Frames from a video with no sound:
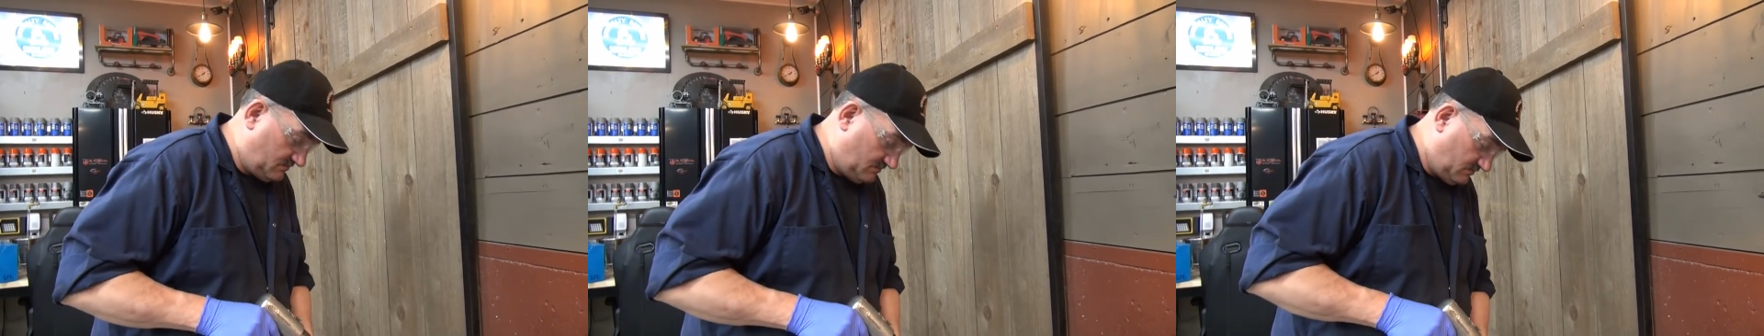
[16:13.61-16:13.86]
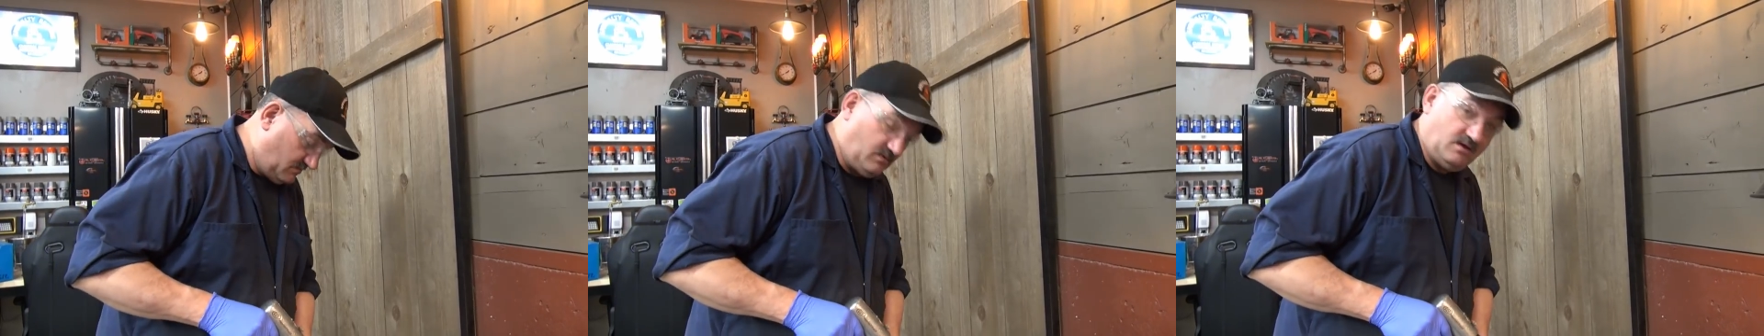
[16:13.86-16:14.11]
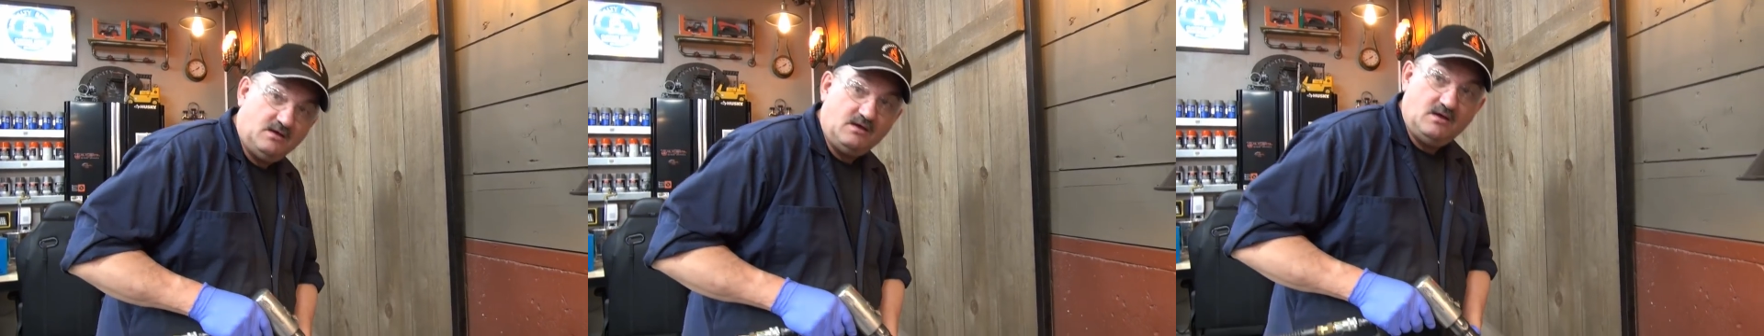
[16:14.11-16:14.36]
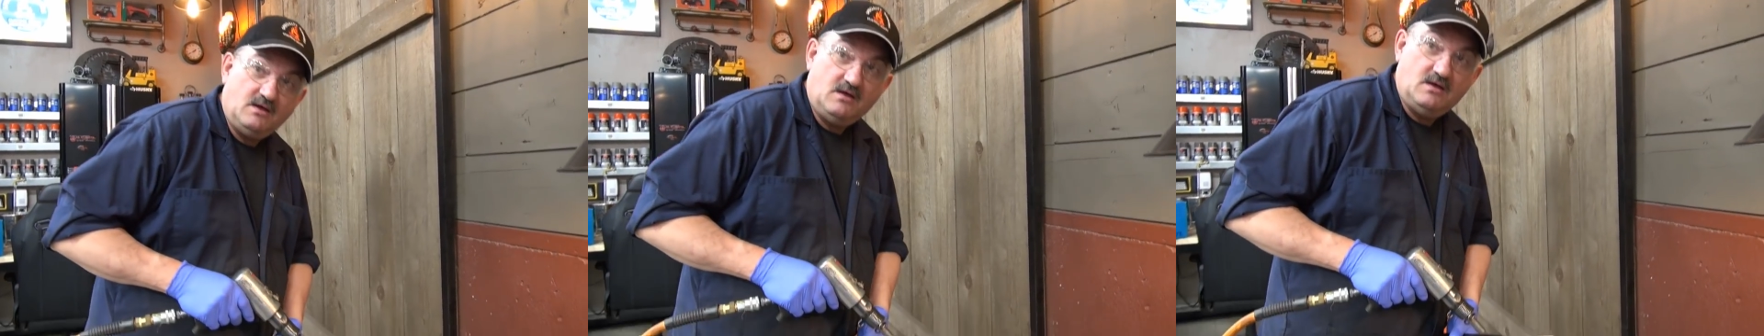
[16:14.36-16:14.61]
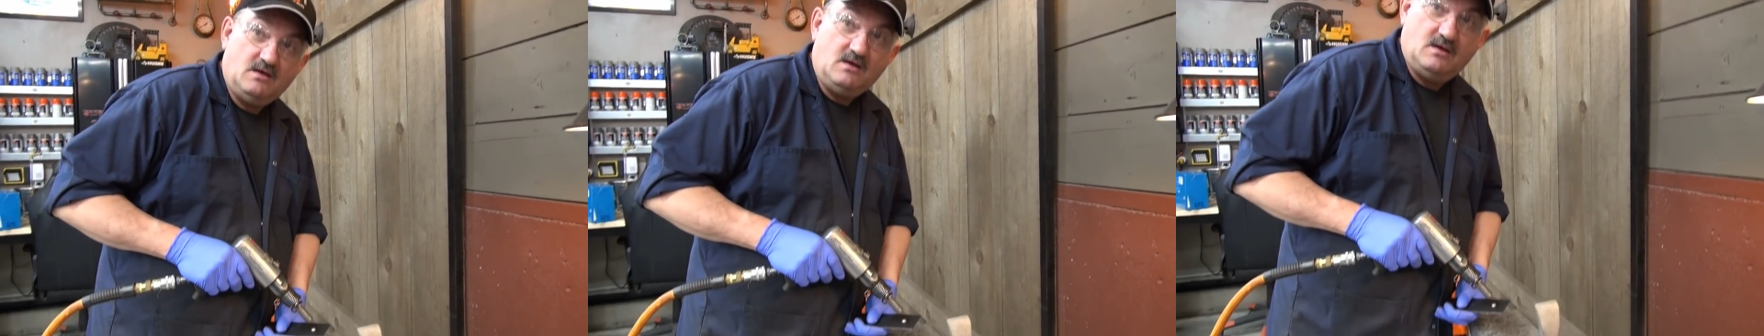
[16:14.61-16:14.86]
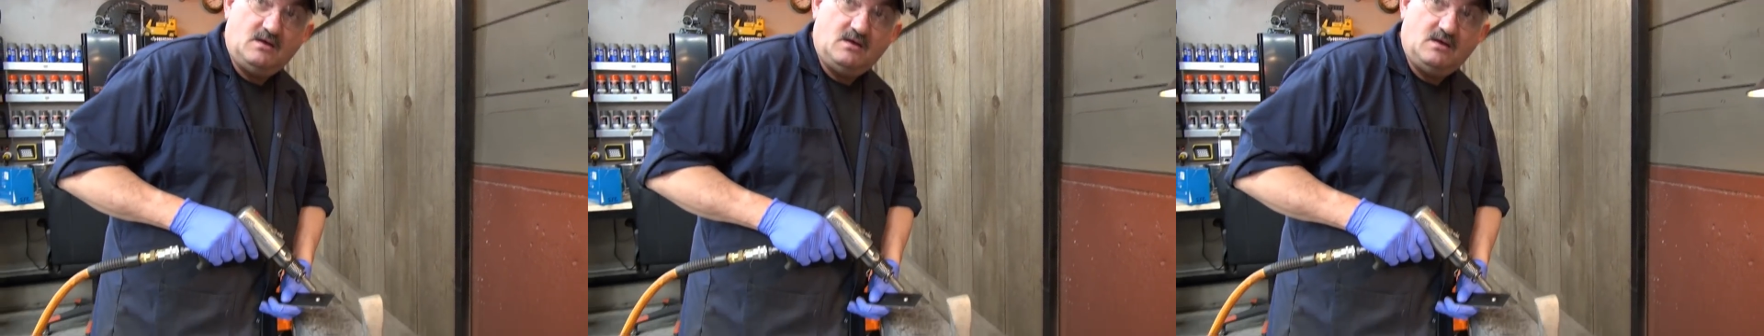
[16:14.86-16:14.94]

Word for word: They're jumping out of the bed now,